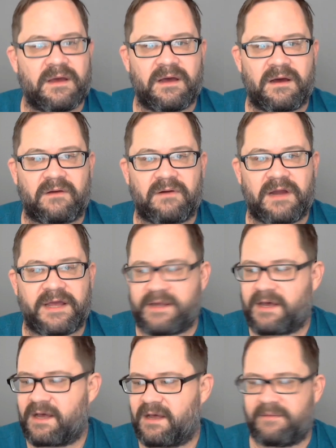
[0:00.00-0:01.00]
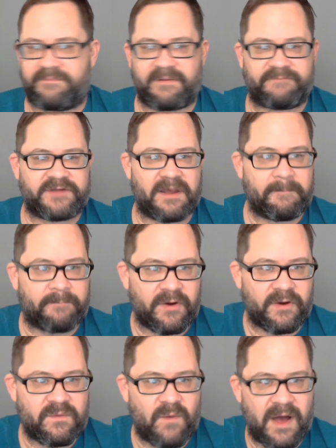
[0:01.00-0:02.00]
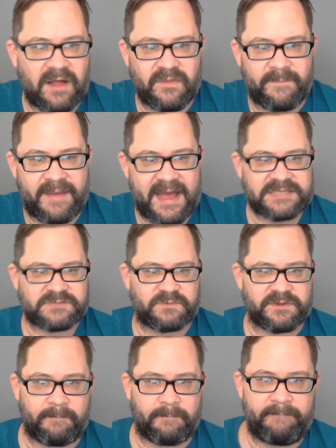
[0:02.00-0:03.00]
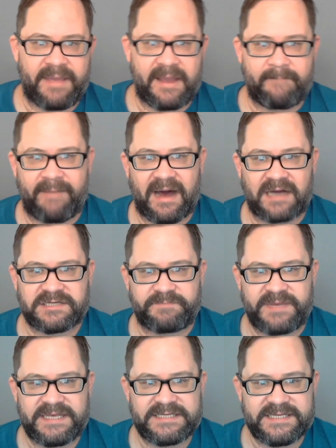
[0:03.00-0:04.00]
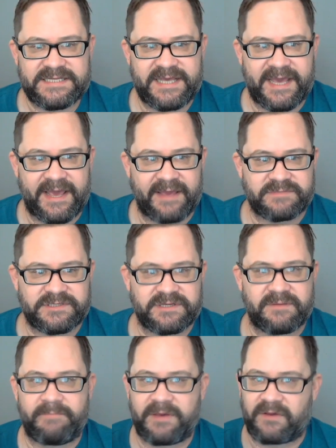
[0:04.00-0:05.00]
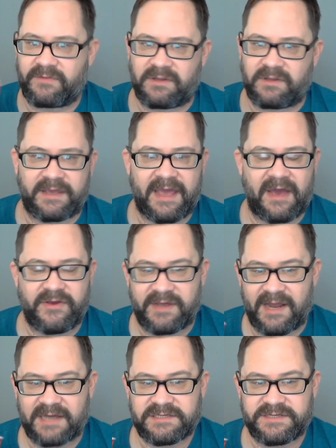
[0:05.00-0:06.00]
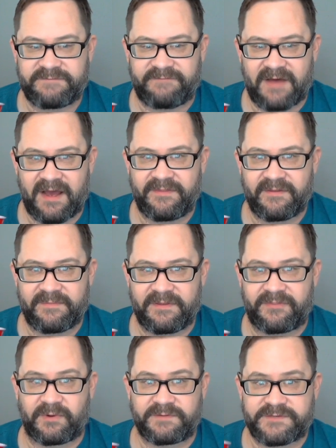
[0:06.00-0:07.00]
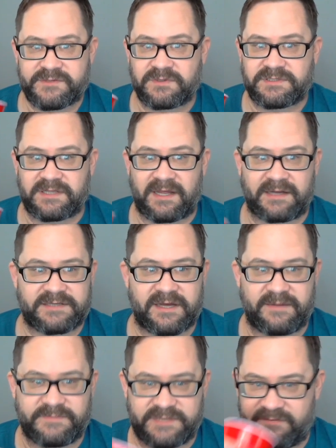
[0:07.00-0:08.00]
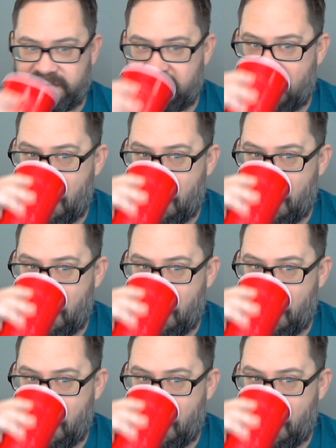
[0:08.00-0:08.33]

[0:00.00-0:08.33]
All right, I've done pretty well in the past with big box PC games. Be on the lookout. You can actually find them in thrift stores a lot of times even.